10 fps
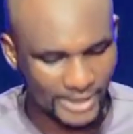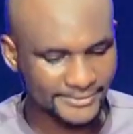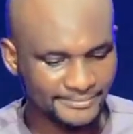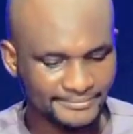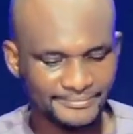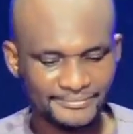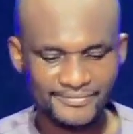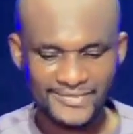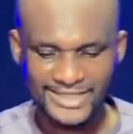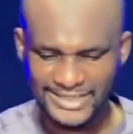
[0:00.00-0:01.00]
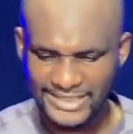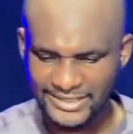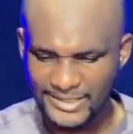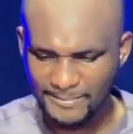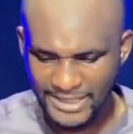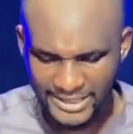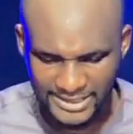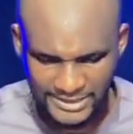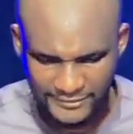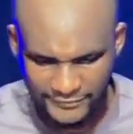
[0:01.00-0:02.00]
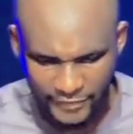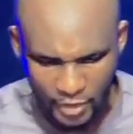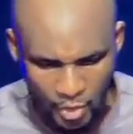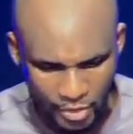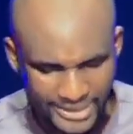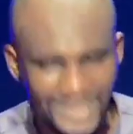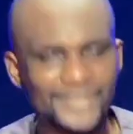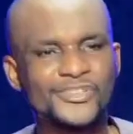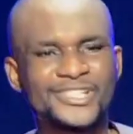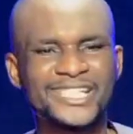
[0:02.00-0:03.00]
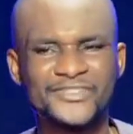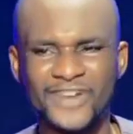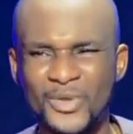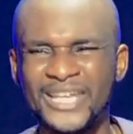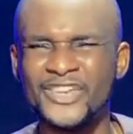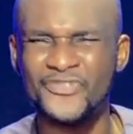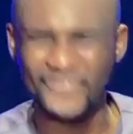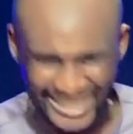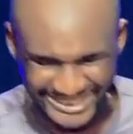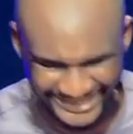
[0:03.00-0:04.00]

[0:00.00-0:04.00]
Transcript: and Job and verse 1. He said there is a place for good and for silver where